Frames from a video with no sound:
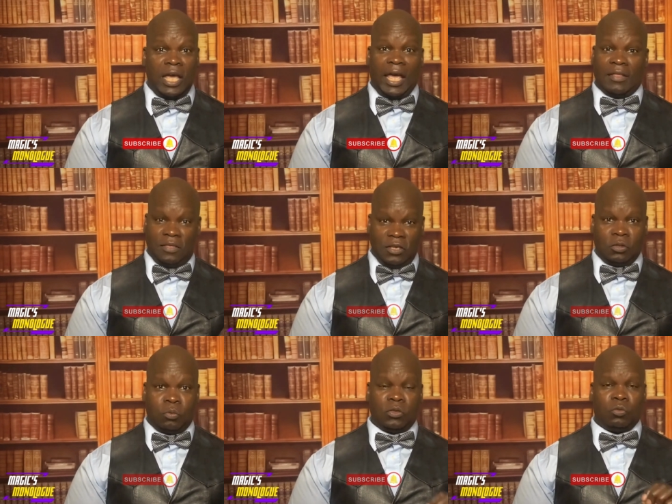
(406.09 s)
and
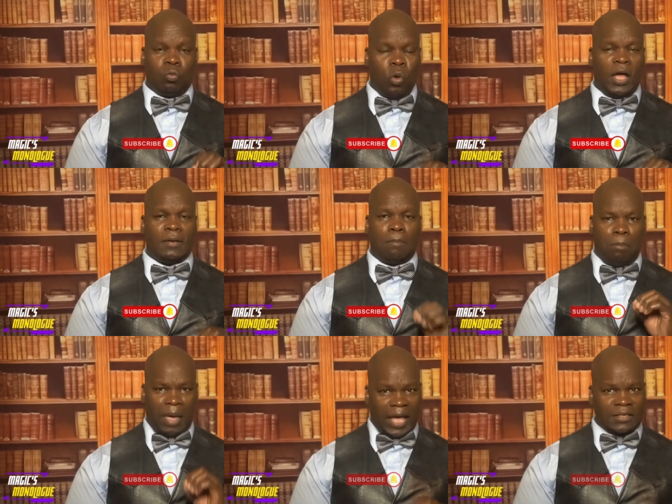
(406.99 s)
this was one
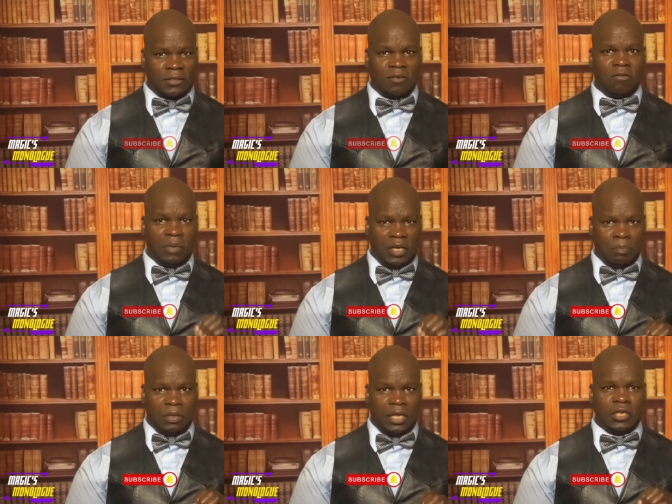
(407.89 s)
massive
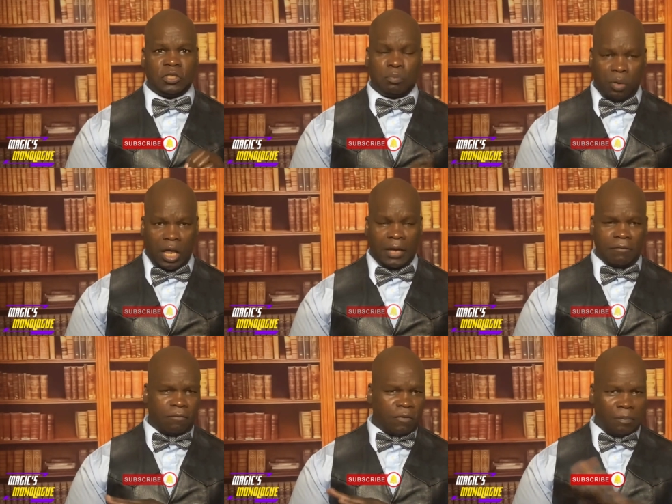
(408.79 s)
manipulation plot
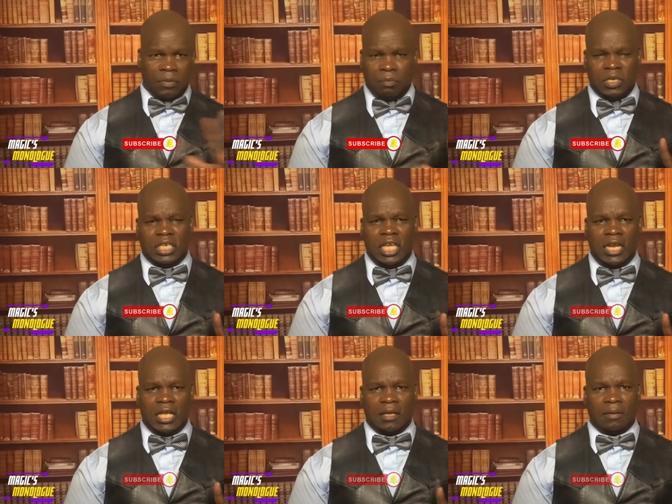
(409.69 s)
from the
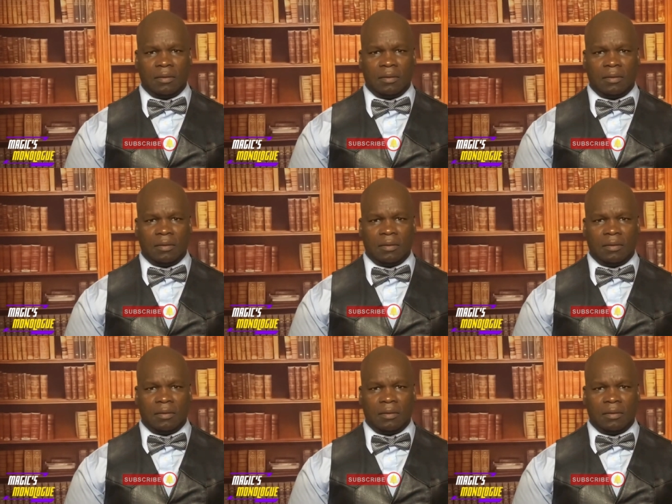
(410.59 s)
beginning.